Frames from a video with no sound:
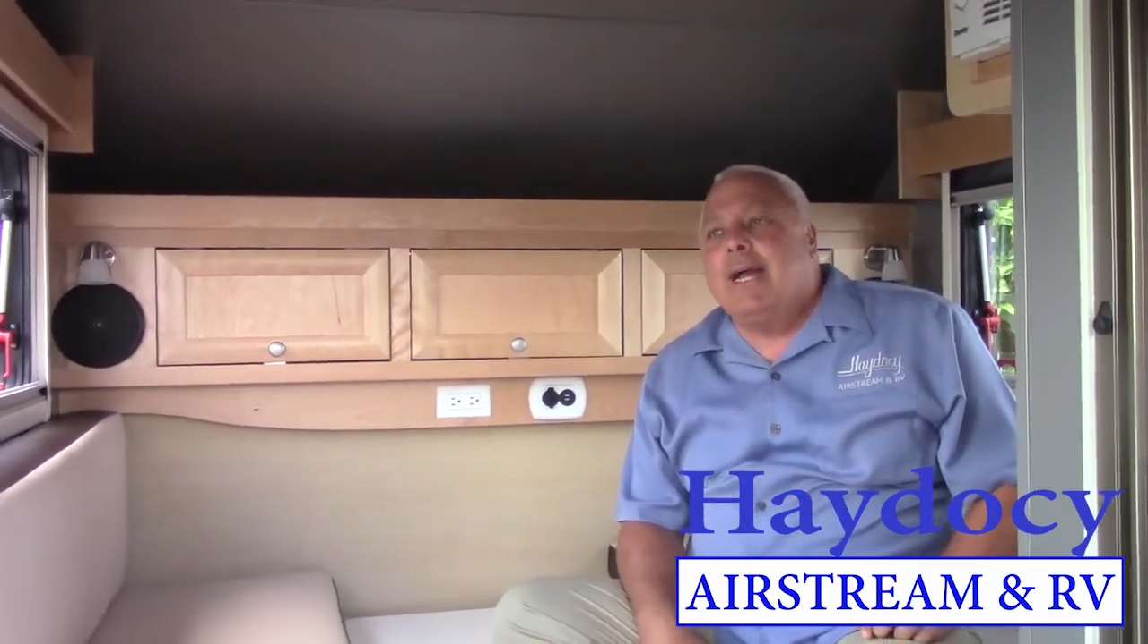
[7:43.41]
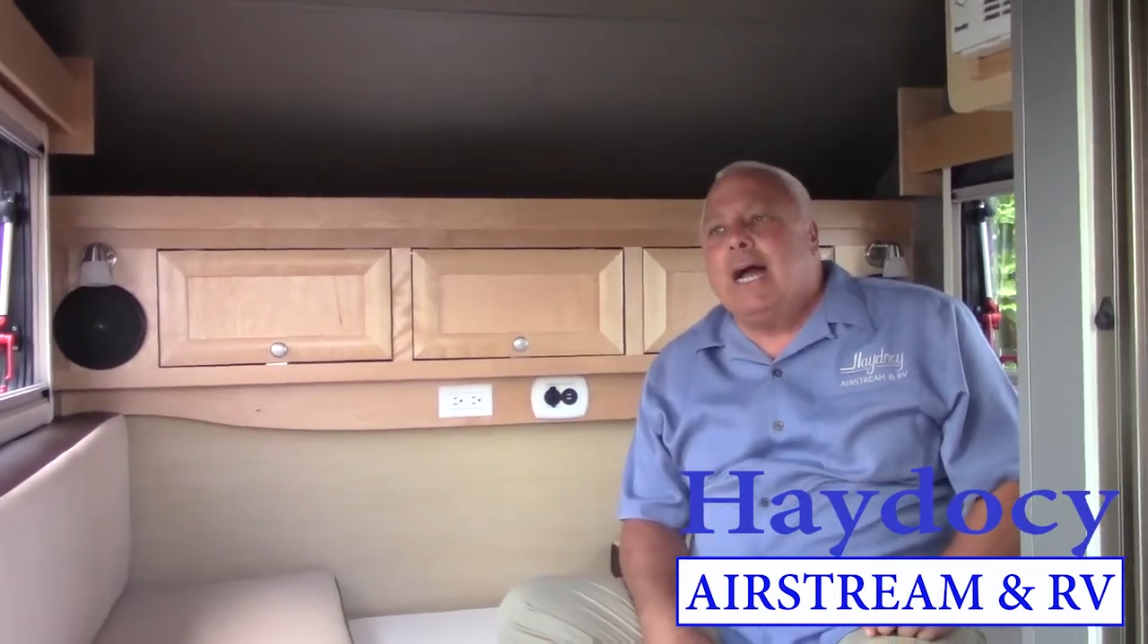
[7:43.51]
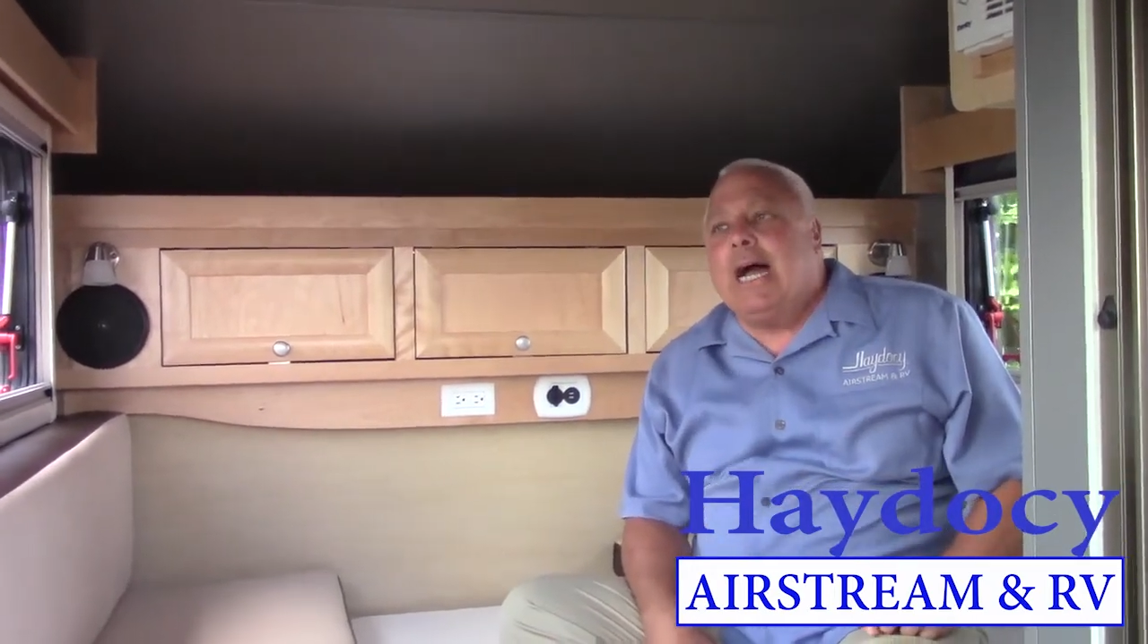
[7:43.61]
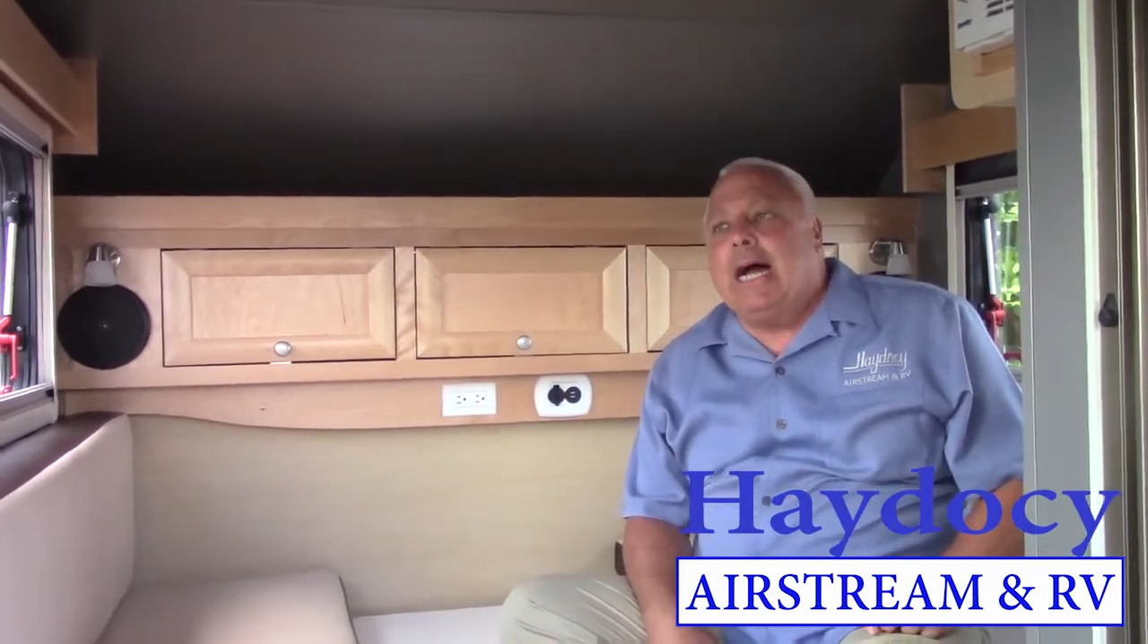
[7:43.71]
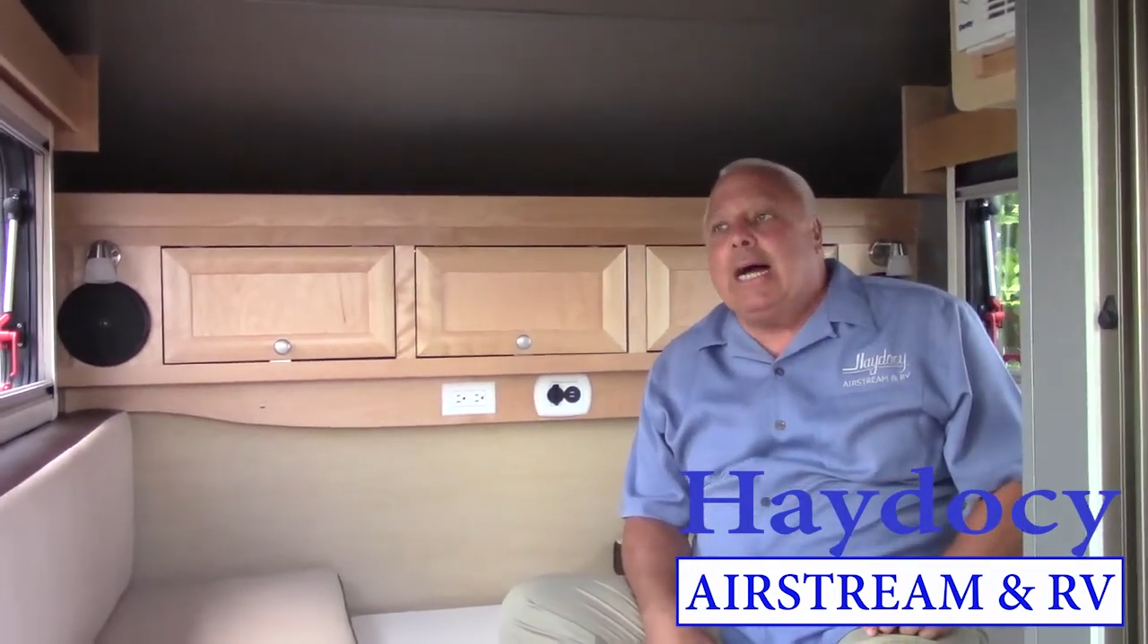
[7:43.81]

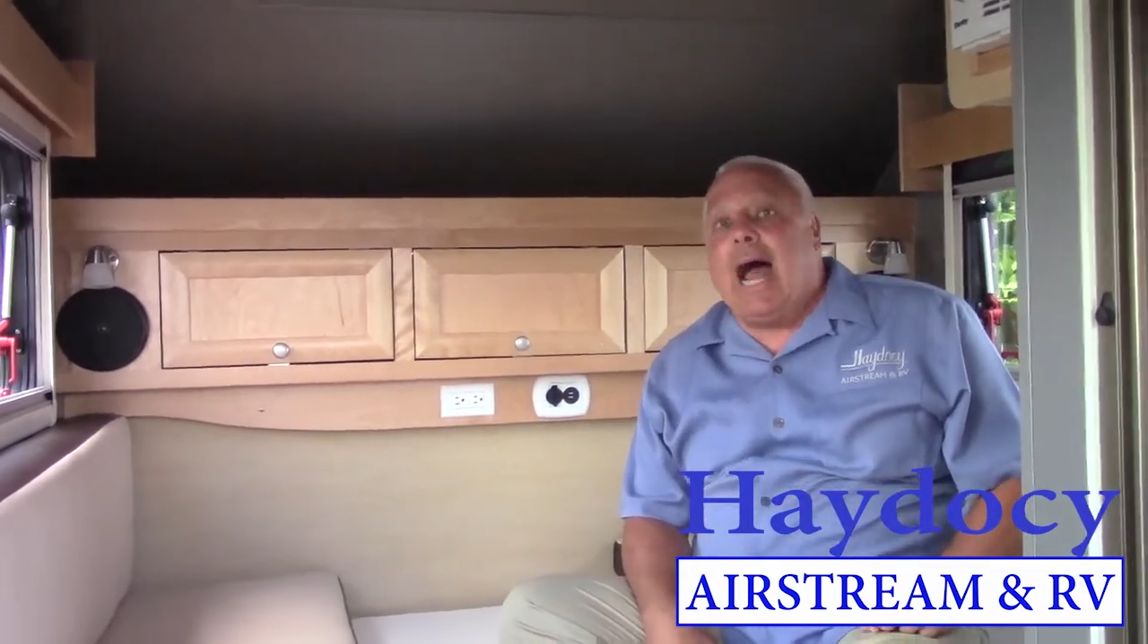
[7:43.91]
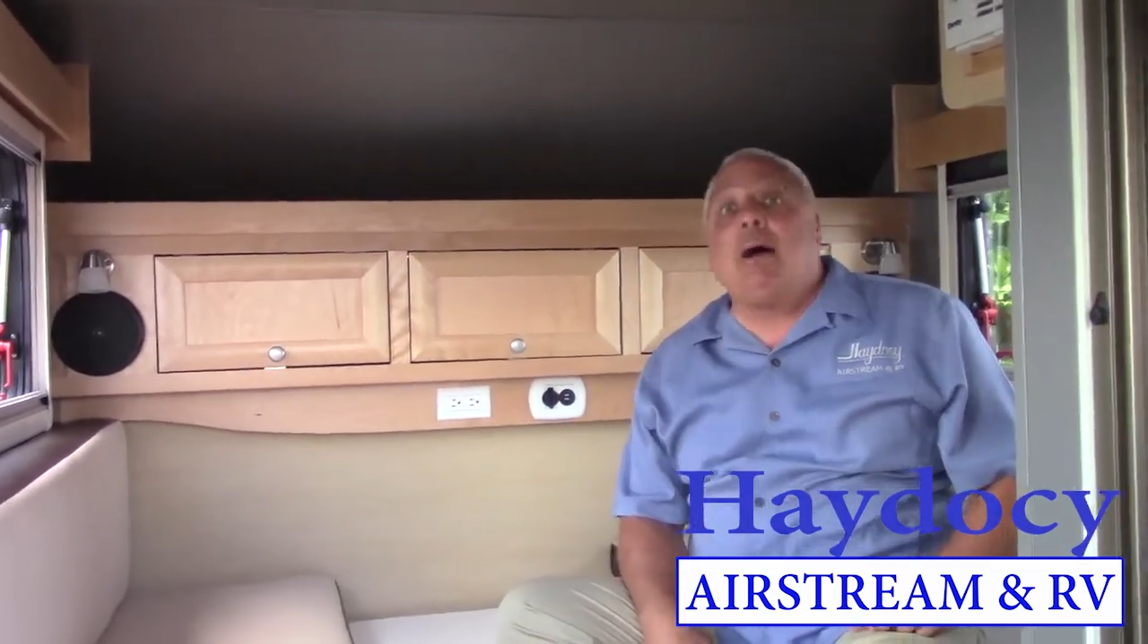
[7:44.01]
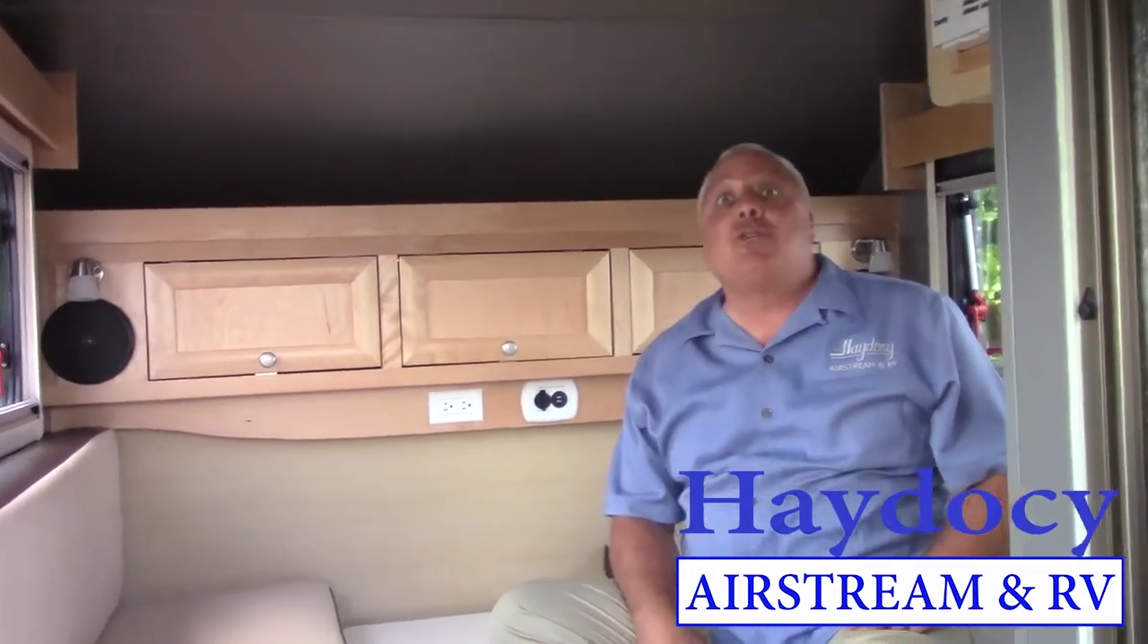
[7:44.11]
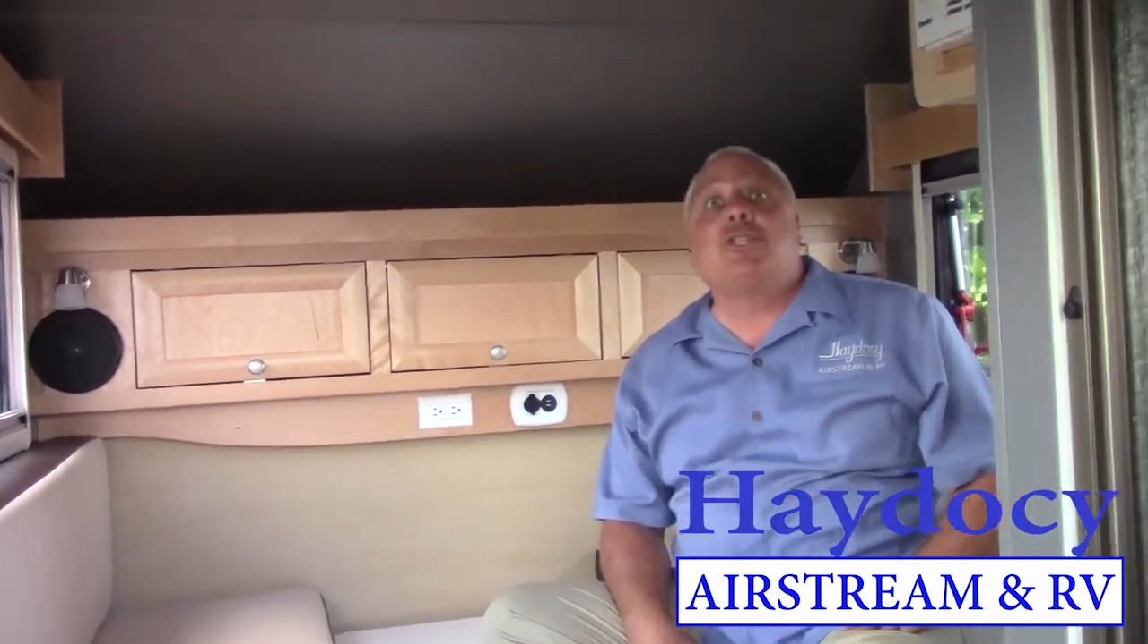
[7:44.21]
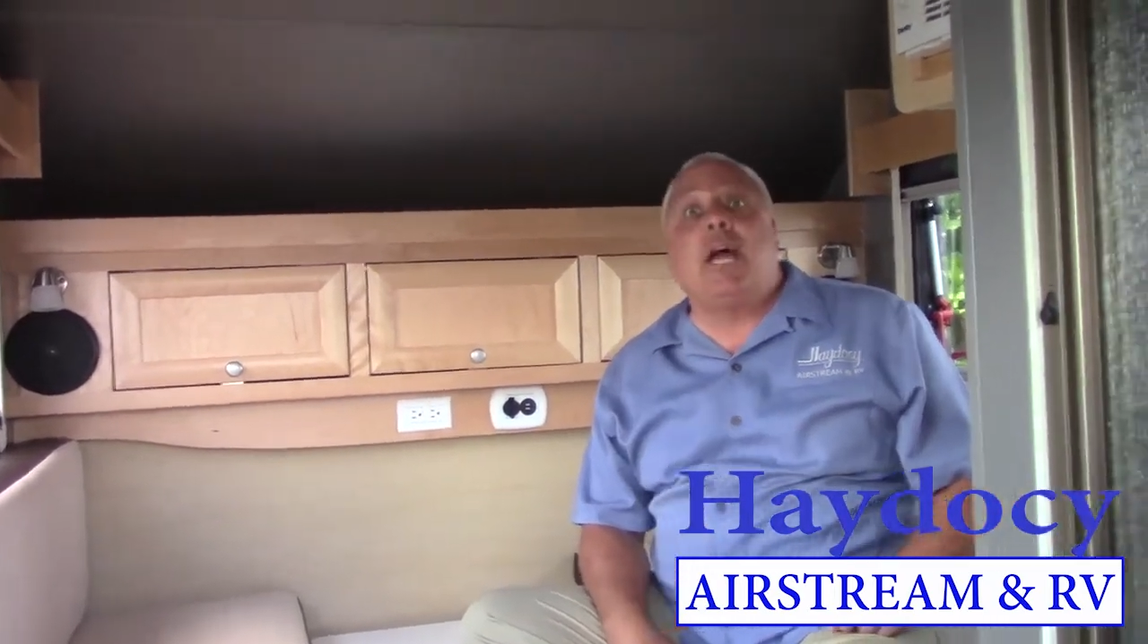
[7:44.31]
uh,
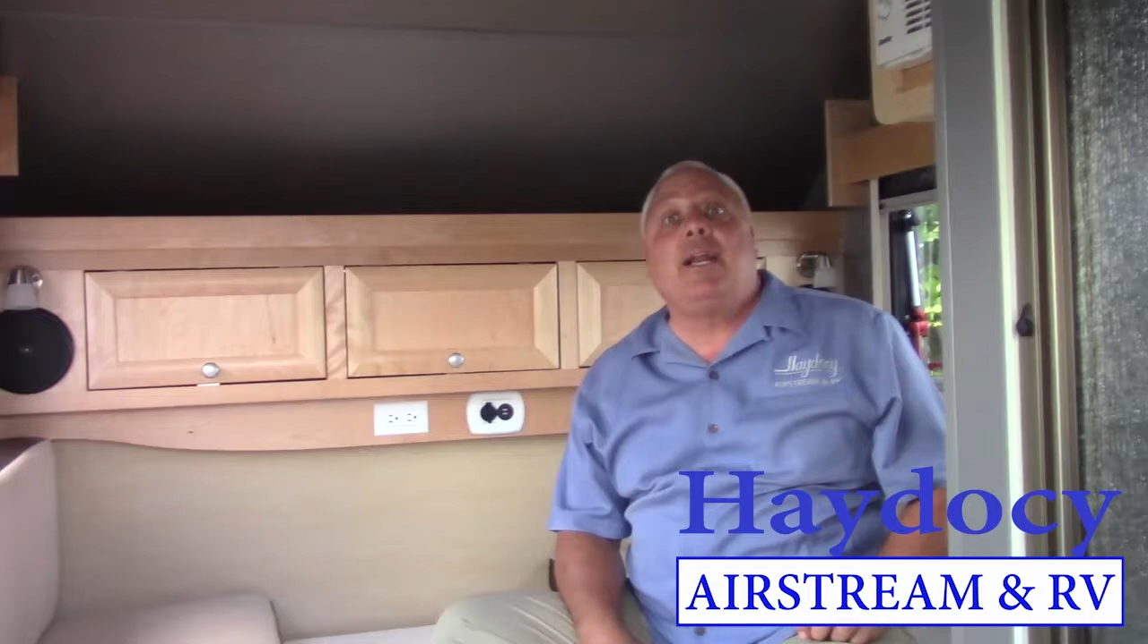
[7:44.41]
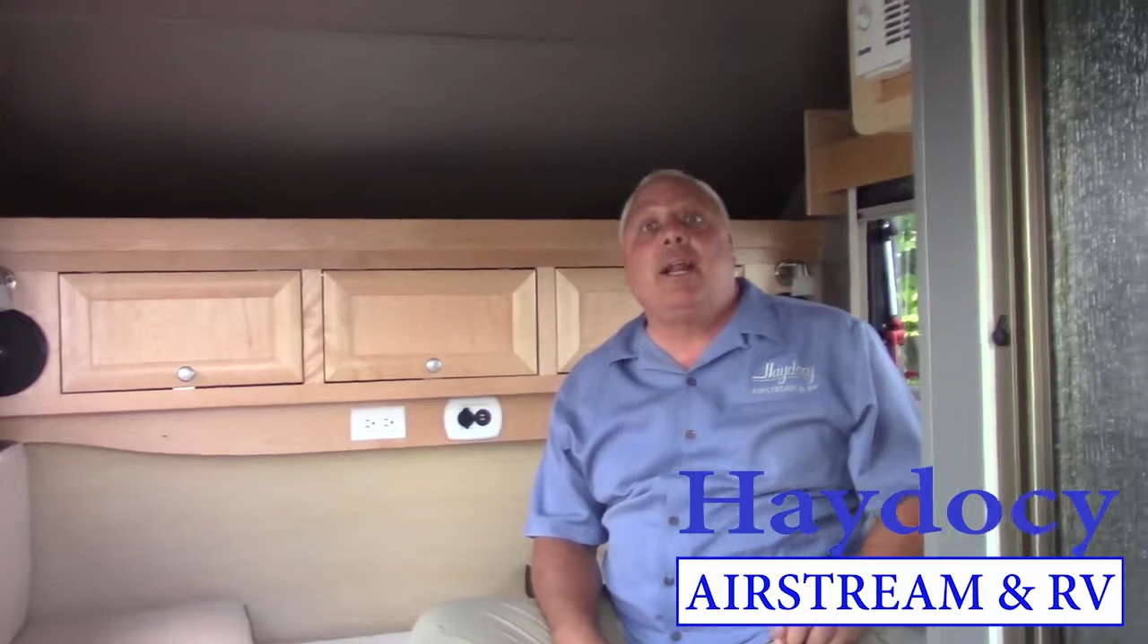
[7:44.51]
outside